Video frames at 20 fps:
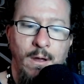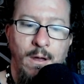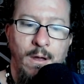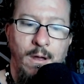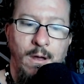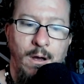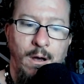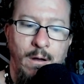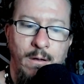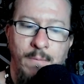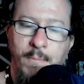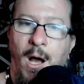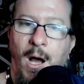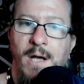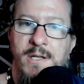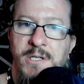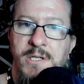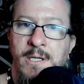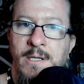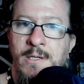
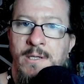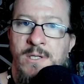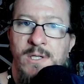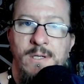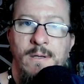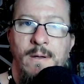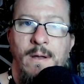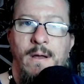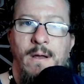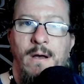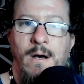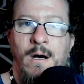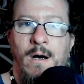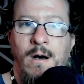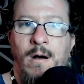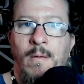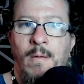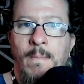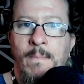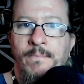unboxings
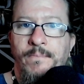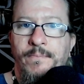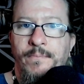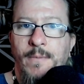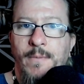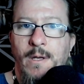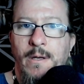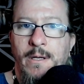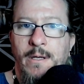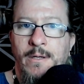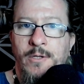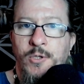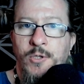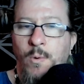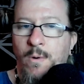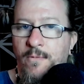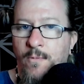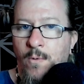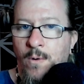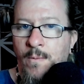um, in short
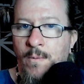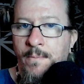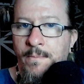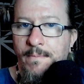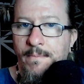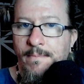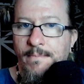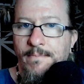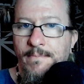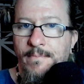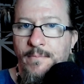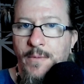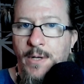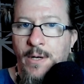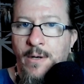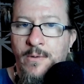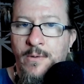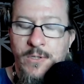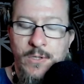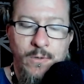form, you know,
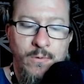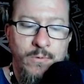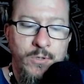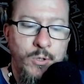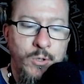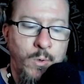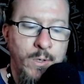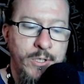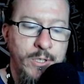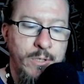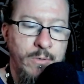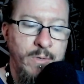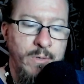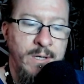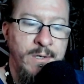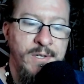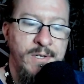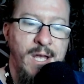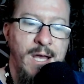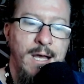so shorts and reels.
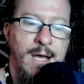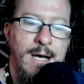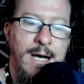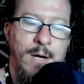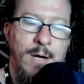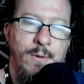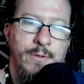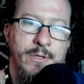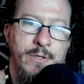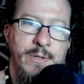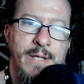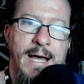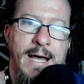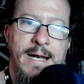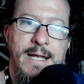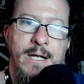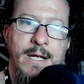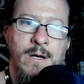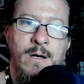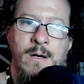I will do that
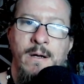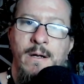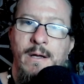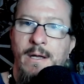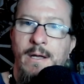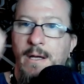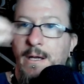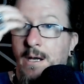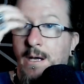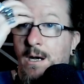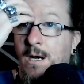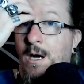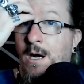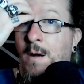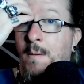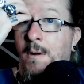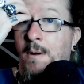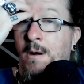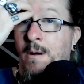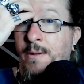here um,
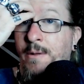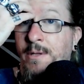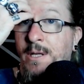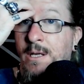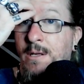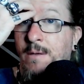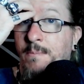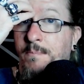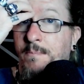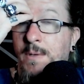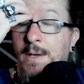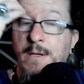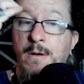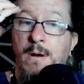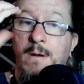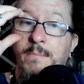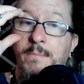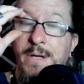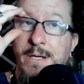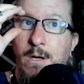on the Midgard,
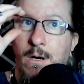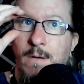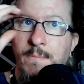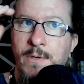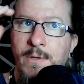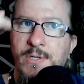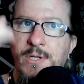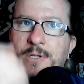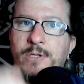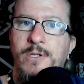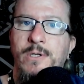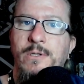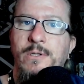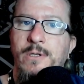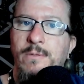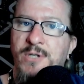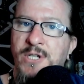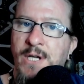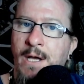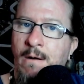Midgard Musings YouTube
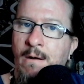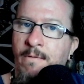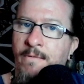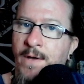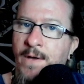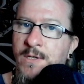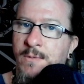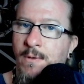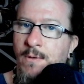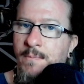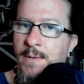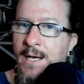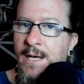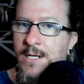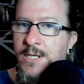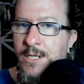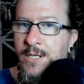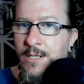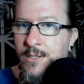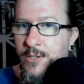channel, Facebook page, and
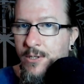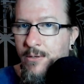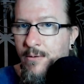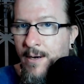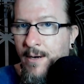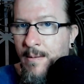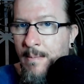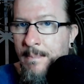Instagram,